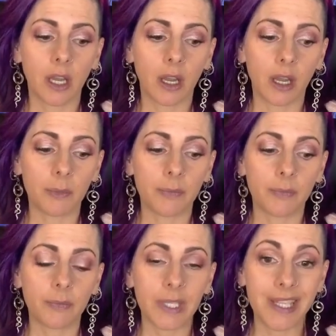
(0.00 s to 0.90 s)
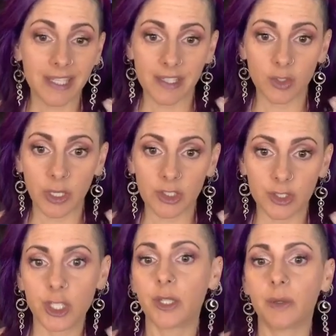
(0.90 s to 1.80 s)
um, in that
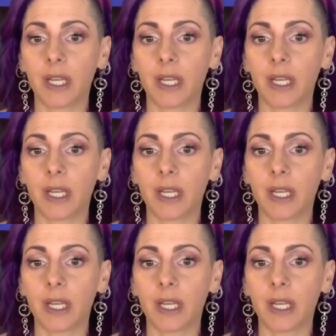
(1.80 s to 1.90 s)
situation too.